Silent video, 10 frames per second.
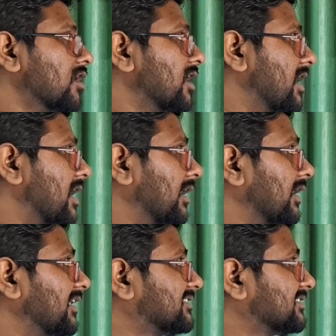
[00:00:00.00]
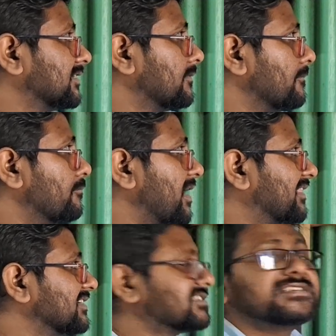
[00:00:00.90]
and let's make
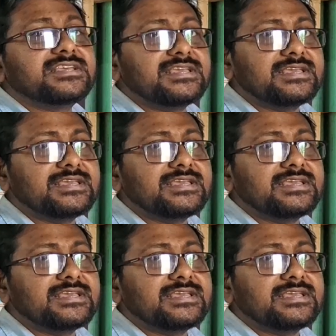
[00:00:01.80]
this